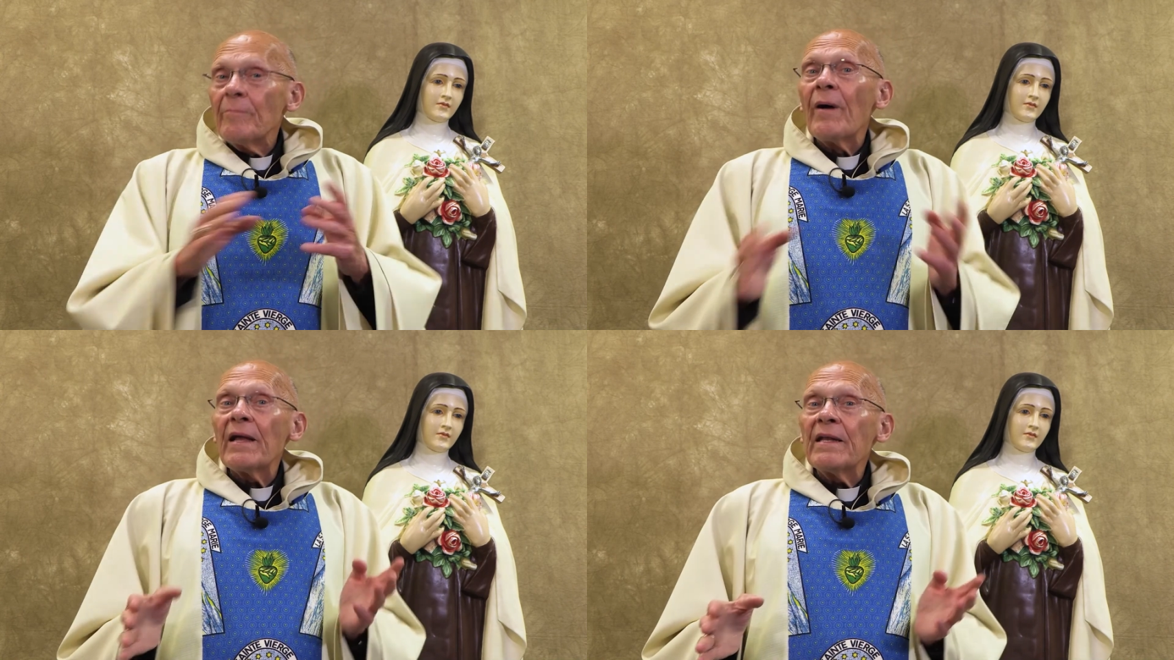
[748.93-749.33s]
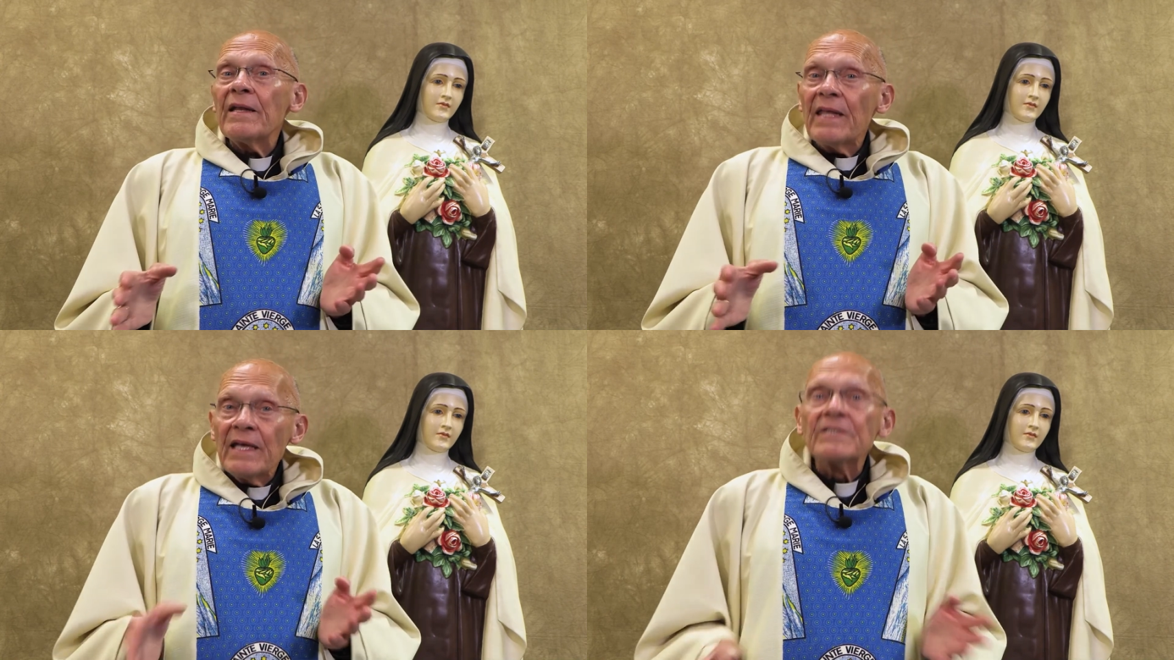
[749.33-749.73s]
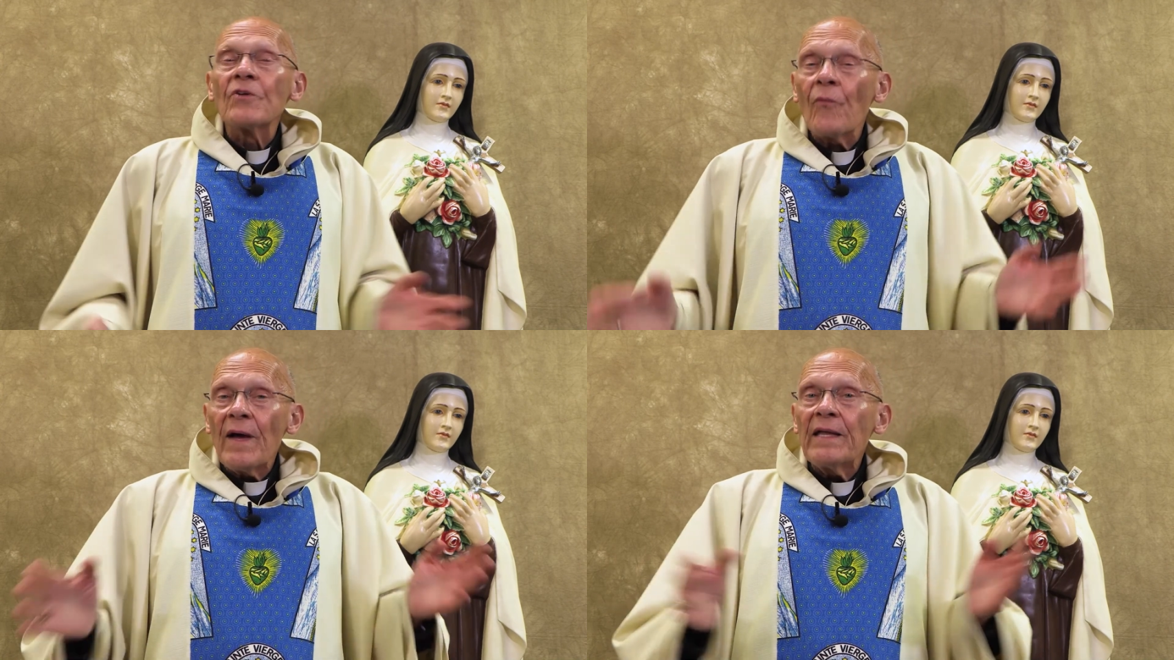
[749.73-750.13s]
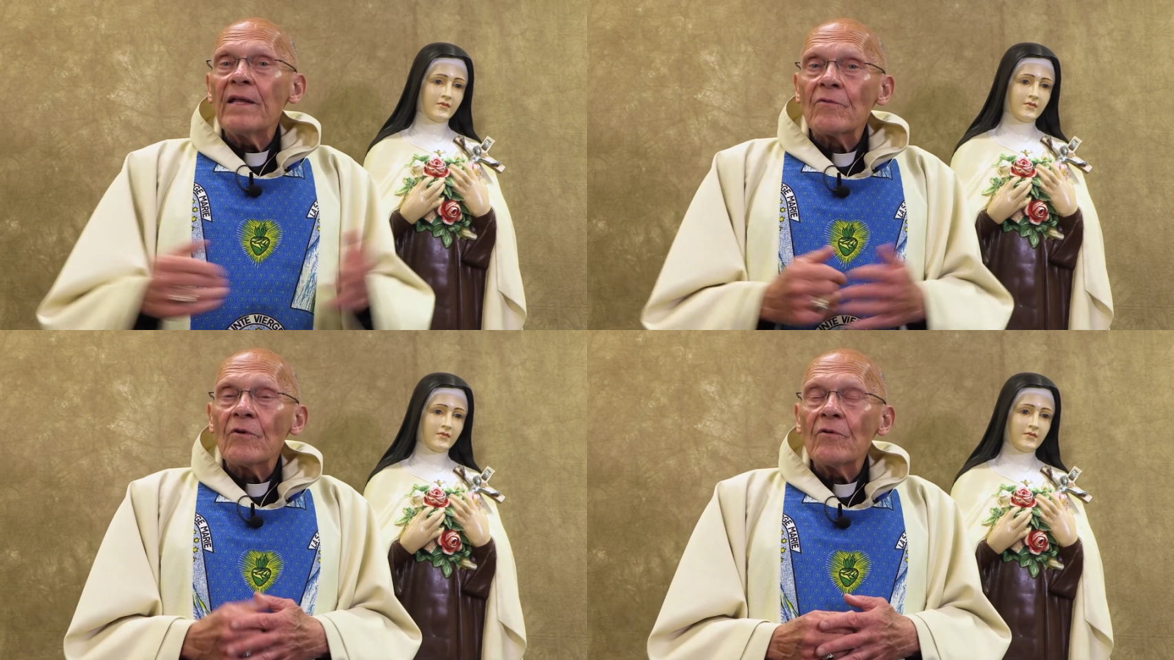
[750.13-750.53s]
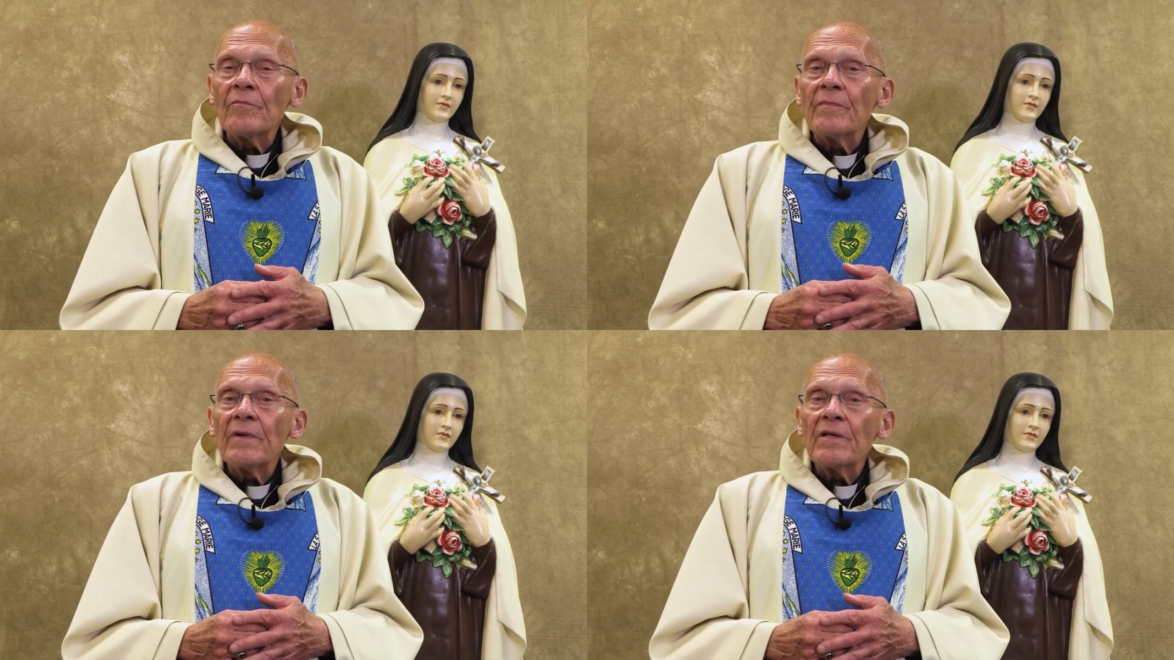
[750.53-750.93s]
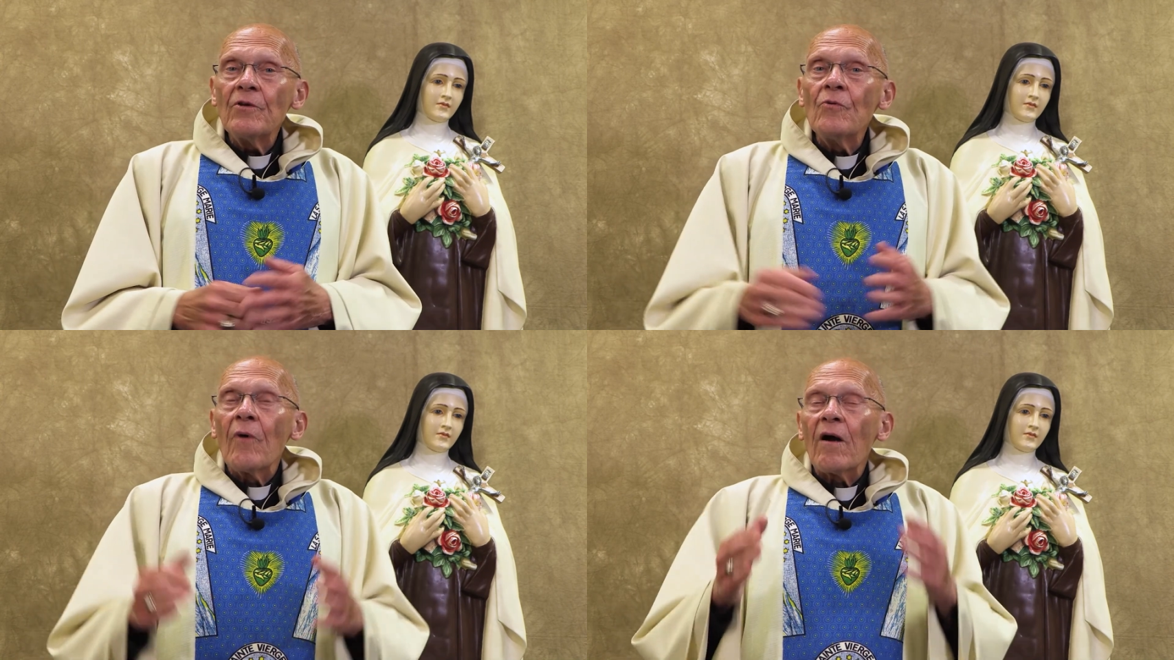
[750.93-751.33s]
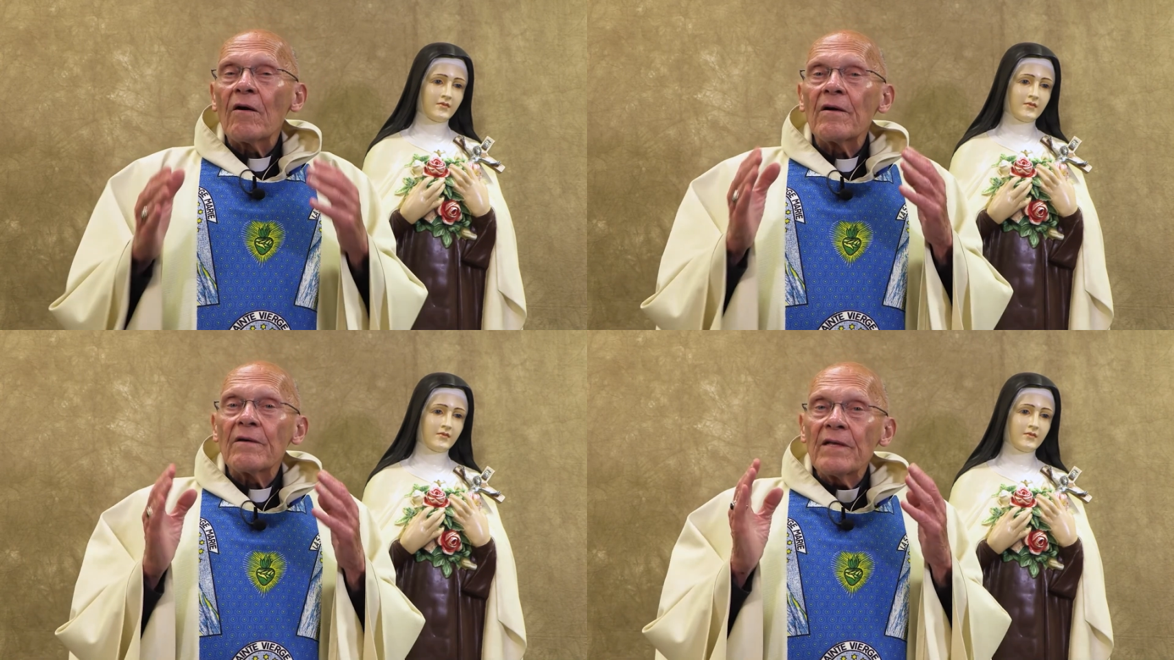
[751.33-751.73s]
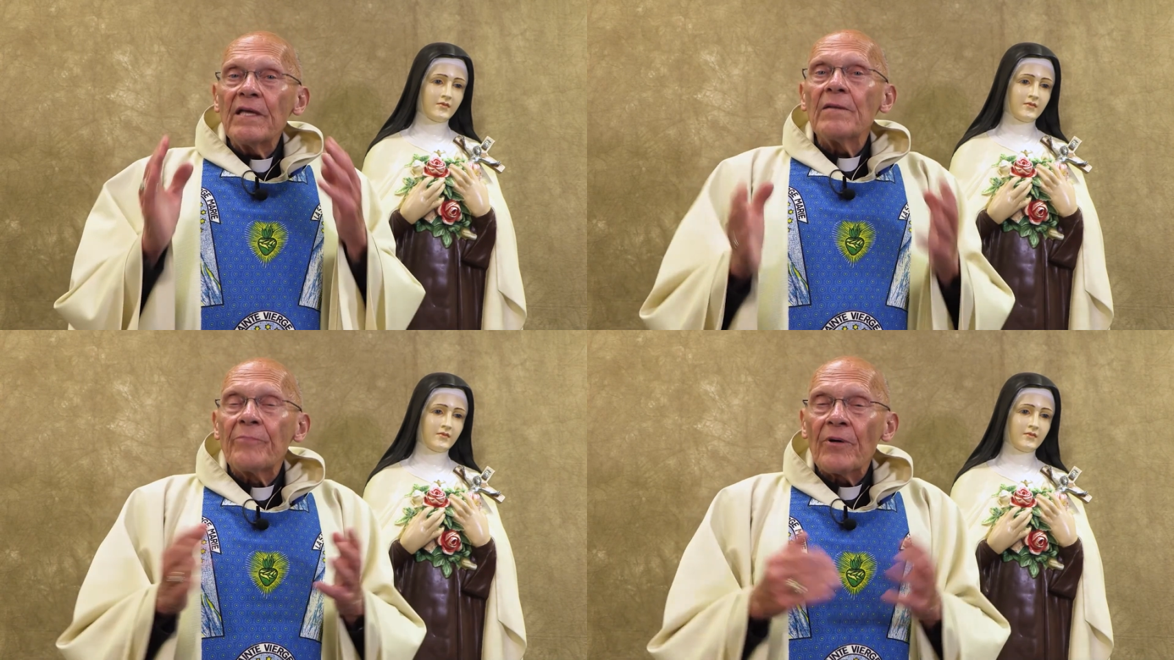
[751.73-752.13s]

Speaker 1: but it is a waiting room. You are in